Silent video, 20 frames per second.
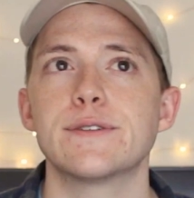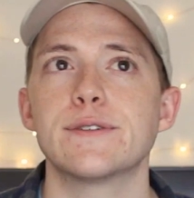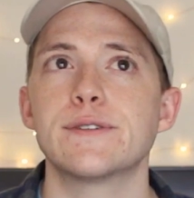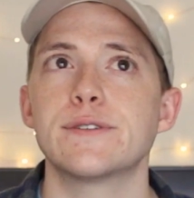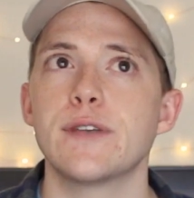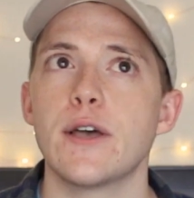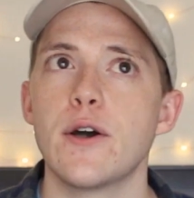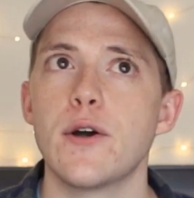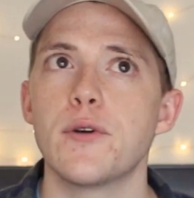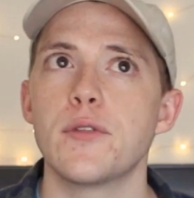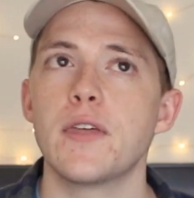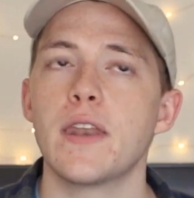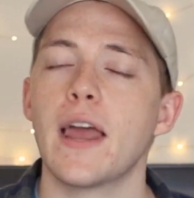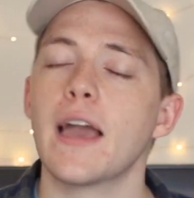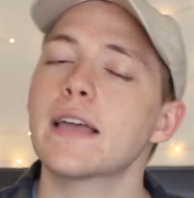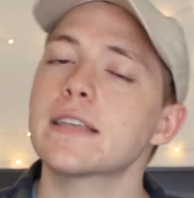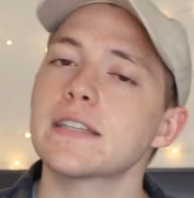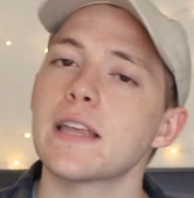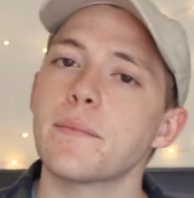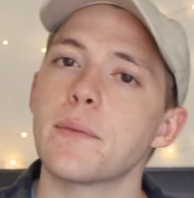So the
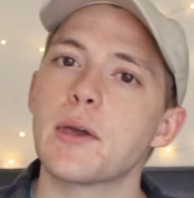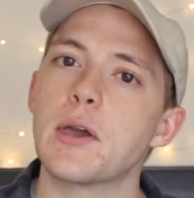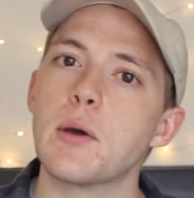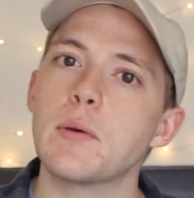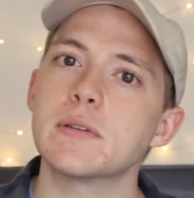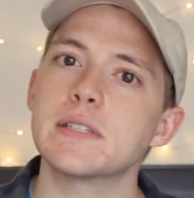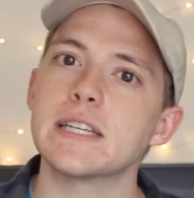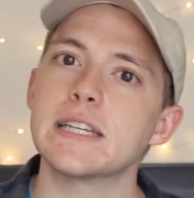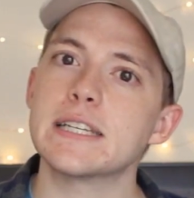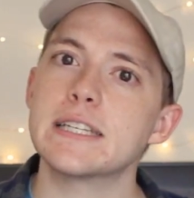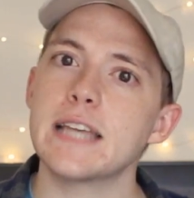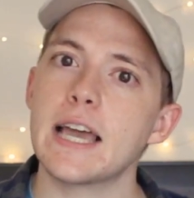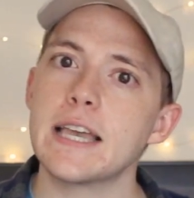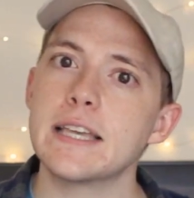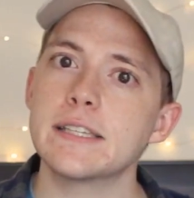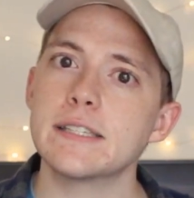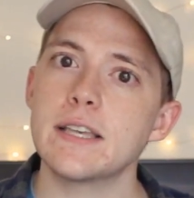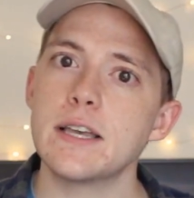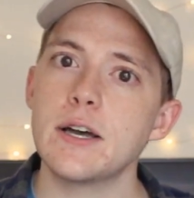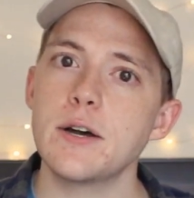next time I go to
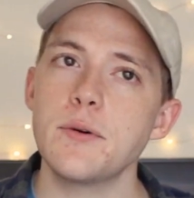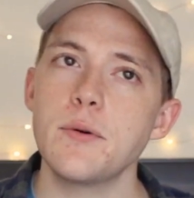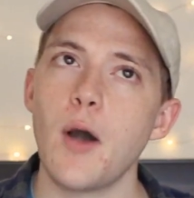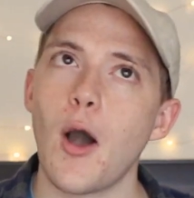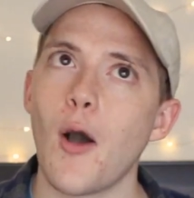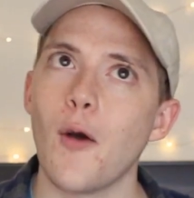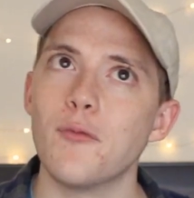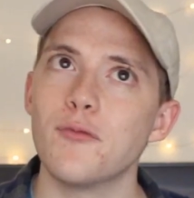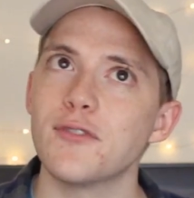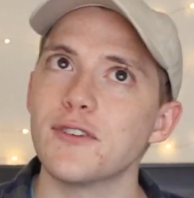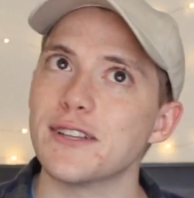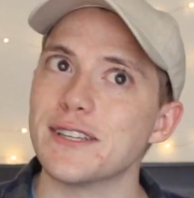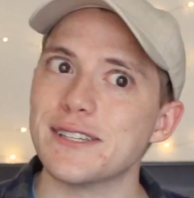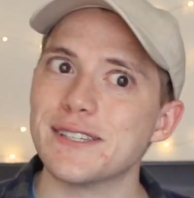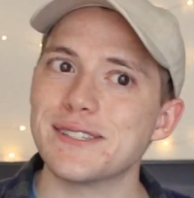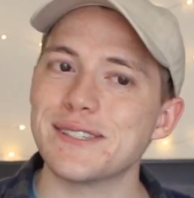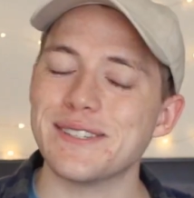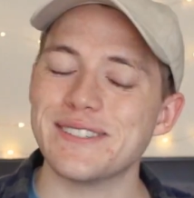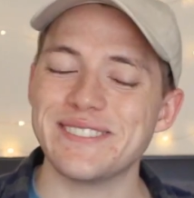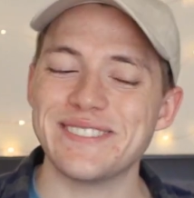Daiso, hopefully
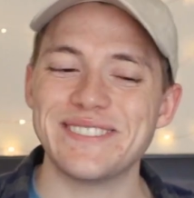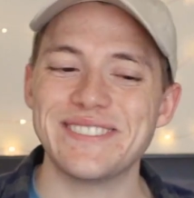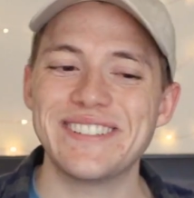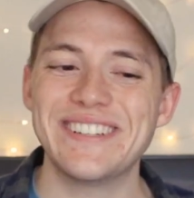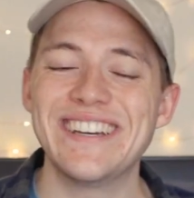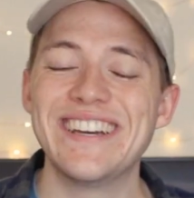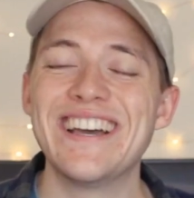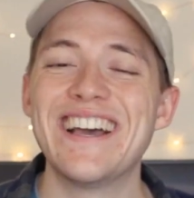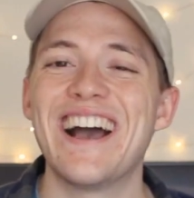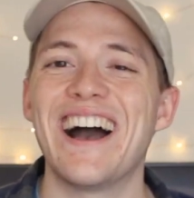soon,